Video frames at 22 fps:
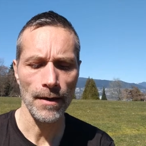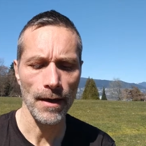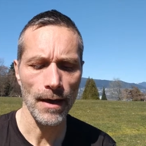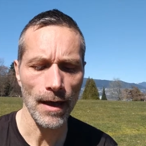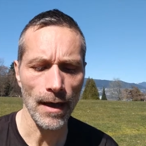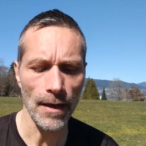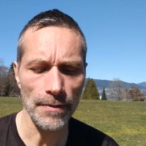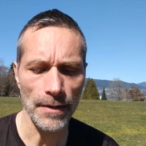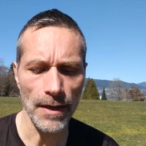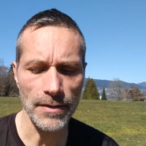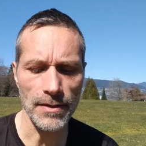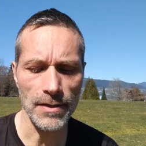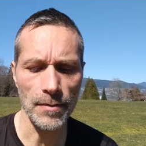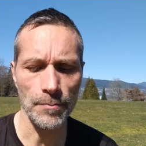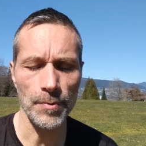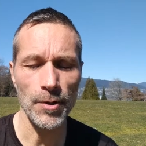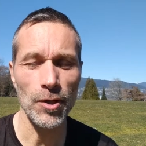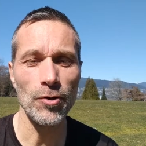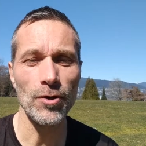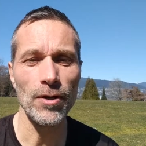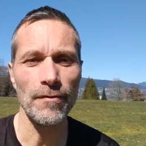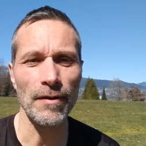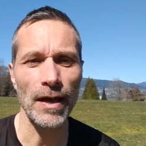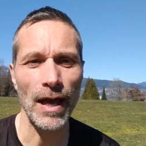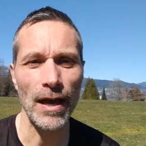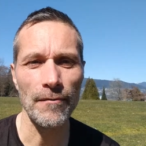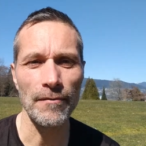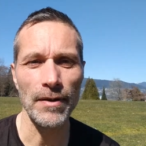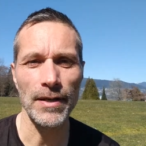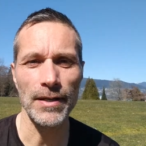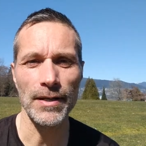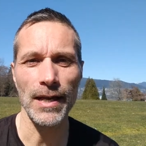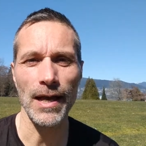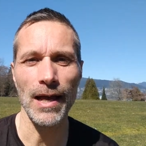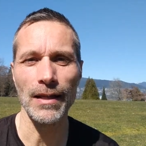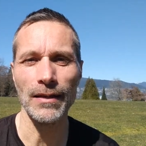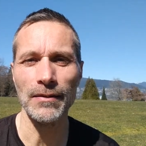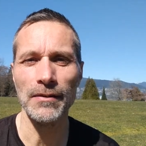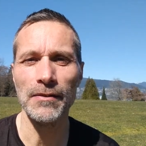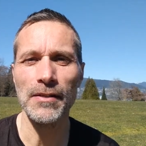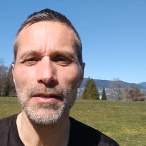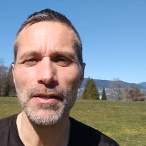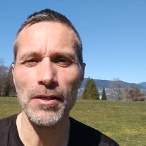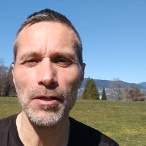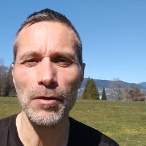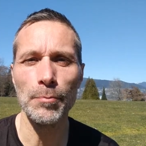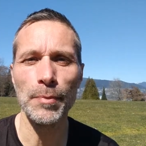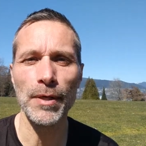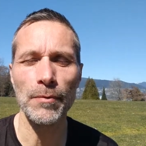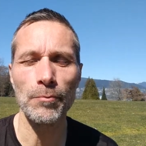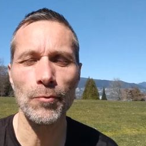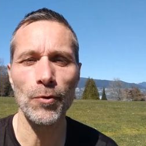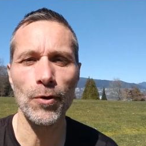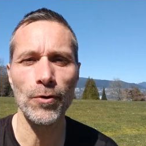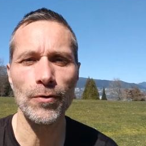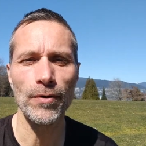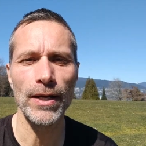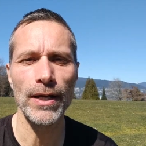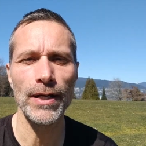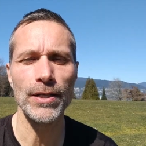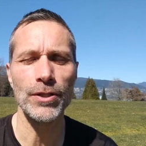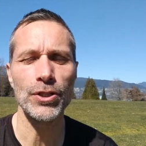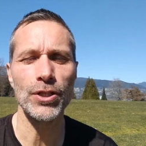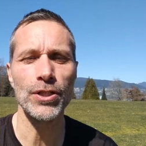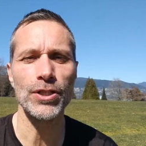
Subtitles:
And that's the beauty of having a little bit more range.